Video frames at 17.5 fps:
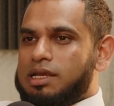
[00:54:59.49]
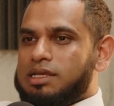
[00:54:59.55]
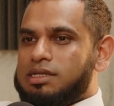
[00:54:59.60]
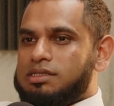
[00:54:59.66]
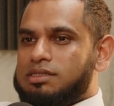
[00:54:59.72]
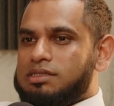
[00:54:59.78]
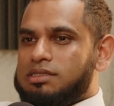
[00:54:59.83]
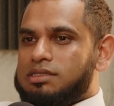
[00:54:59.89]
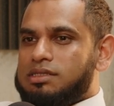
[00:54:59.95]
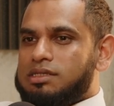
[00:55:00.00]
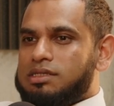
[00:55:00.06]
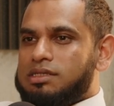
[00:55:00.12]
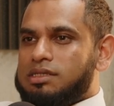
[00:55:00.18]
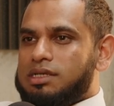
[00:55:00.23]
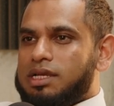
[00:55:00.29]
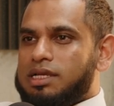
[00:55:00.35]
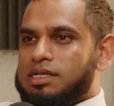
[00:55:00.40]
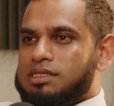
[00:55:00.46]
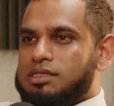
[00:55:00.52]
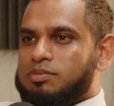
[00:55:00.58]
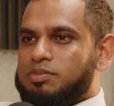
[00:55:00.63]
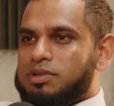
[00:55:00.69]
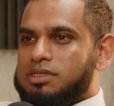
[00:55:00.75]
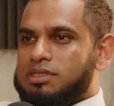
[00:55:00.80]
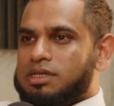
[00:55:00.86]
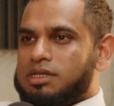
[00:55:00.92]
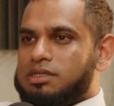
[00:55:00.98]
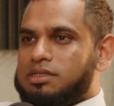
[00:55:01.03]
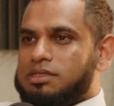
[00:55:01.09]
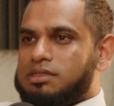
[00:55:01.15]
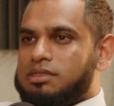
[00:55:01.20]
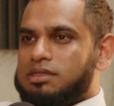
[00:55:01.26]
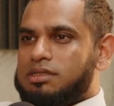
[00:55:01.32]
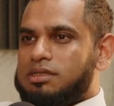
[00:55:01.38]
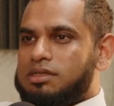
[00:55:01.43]
80
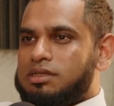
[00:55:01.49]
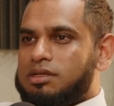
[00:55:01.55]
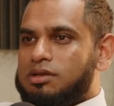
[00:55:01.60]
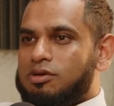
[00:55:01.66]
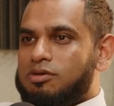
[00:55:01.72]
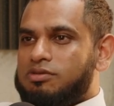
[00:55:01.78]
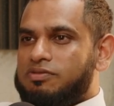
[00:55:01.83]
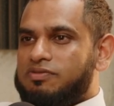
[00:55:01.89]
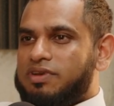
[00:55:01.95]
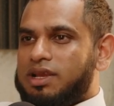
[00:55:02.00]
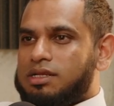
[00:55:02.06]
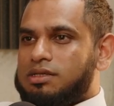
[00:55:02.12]
percent load